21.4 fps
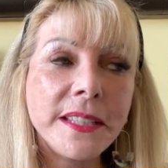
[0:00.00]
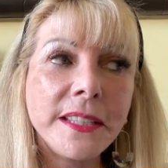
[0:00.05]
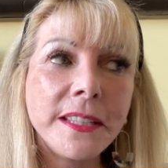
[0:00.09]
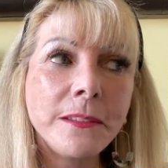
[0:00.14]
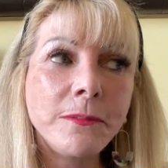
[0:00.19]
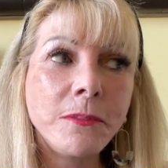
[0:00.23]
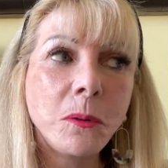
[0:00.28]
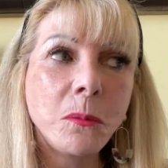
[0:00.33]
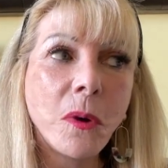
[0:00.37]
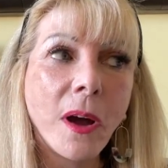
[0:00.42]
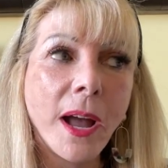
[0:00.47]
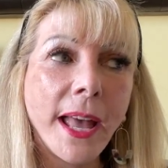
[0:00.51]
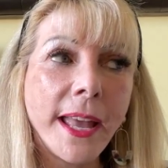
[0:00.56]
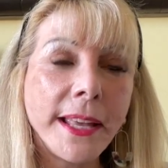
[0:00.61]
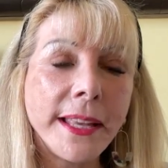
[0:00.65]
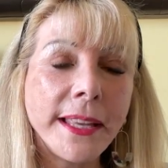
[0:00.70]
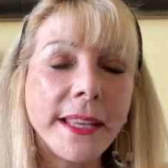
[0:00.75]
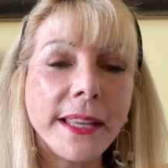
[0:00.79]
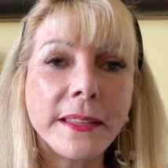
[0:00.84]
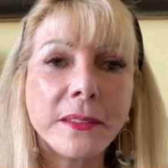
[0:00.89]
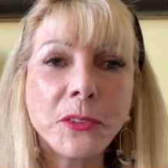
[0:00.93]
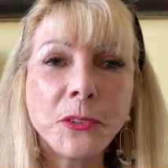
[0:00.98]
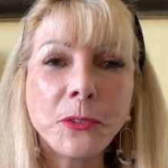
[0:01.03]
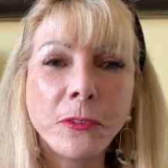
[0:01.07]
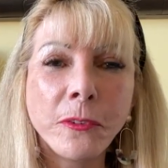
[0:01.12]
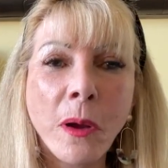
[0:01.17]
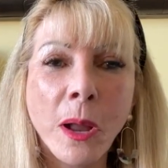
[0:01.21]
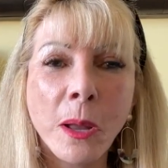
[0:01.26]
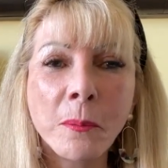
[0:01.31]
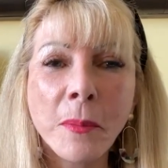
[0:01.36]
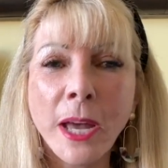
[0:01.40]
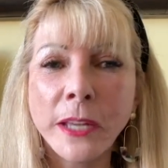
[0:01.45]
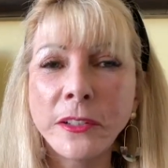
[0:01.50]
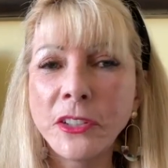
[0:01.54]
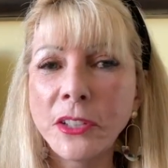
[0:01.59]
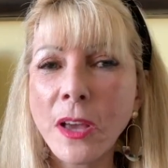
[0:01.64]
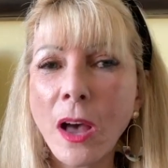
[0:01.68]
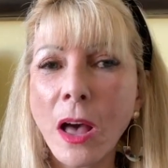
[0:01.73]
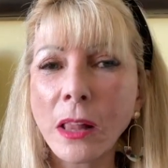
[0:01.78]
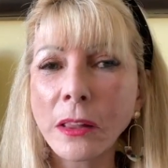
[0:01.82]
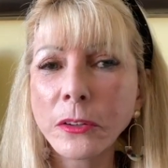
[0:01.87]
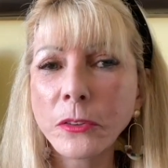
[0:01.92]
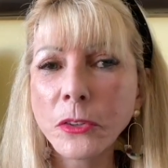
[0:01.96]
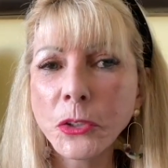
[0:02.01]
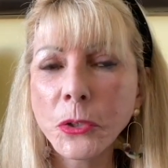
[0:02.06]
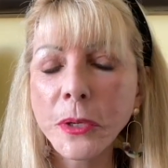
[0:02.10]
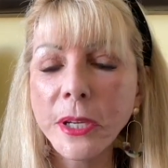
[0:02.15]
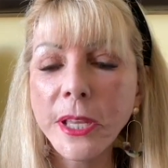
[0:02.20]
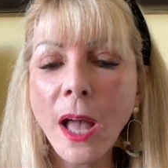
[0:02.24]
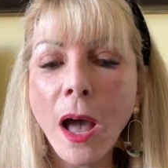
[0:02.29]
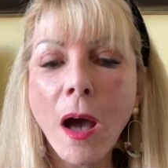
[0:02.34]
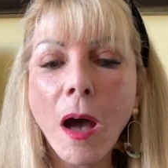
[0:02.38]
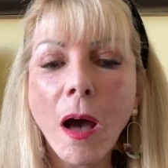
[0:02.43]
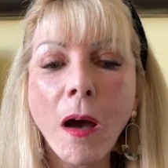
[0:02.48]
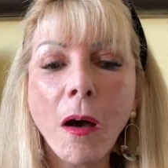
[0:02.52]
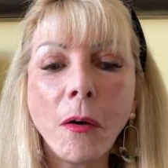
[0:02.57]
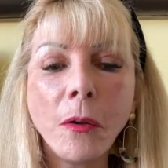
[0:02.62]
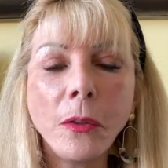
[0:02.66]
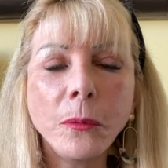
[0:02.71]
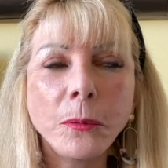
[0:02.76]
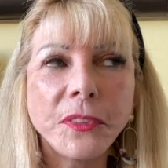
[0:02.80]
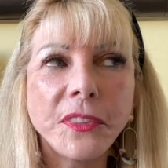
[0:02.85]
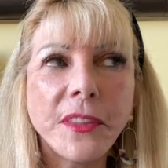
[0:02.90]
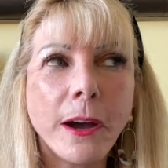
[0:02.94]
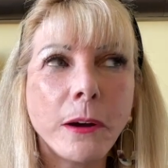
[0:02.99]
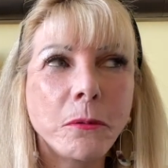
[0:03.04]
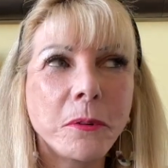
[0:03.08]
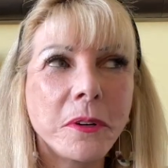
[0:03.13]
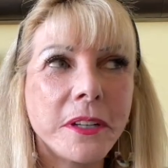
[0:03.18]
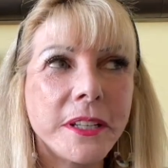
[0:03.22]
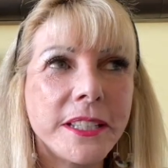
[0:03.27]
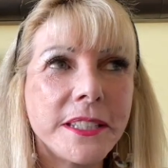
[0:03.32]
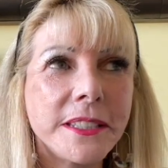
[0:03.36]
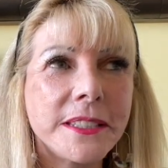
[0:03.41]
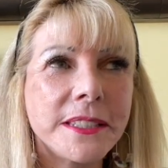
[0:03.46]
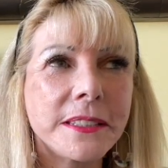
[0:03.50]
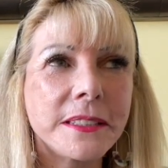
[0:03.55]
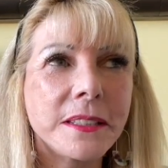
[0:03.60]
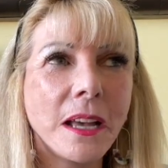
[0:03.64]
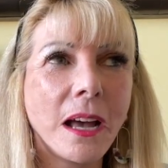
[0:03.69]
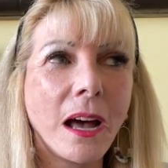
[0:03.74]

giveaway is from a Dollar Tree haul that was